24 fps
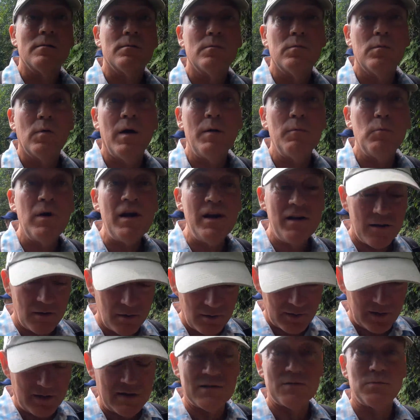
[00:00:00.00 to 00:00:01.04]
When we
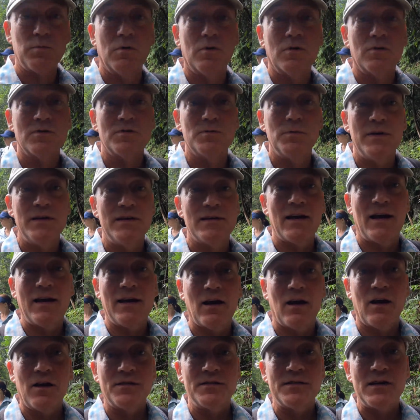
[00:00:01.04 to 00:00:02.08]
do these walks, we
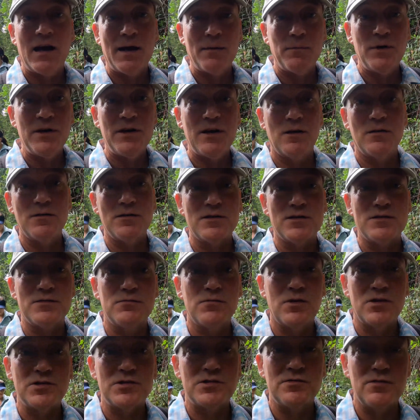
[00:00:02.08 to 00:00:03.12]
take our time. We don't just
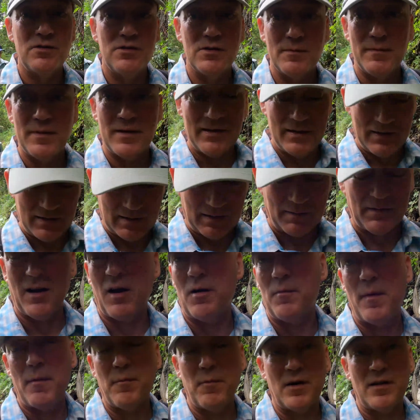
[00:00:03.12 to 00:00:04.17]
rush through them. I
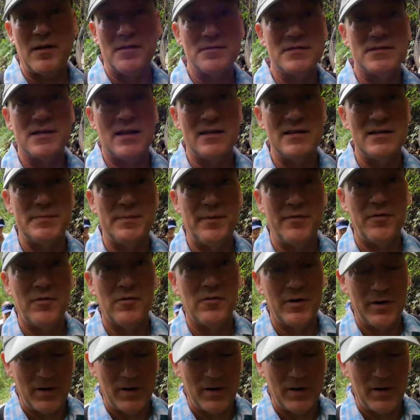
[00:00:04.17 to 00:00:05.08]
can't remember whether I've said this before